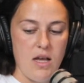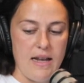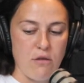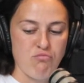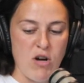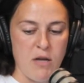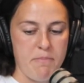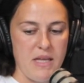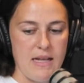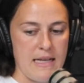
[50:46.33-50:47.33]
like
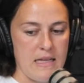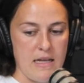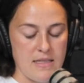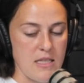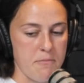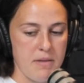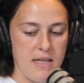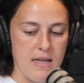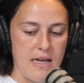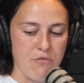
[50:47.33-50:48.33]
rugby, like I said at the
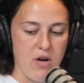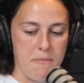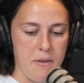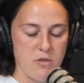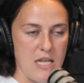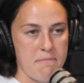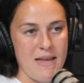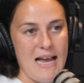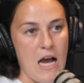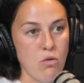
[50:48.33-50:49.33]
beginning, like rugby was like my
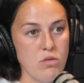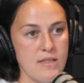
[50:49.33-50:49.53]
out.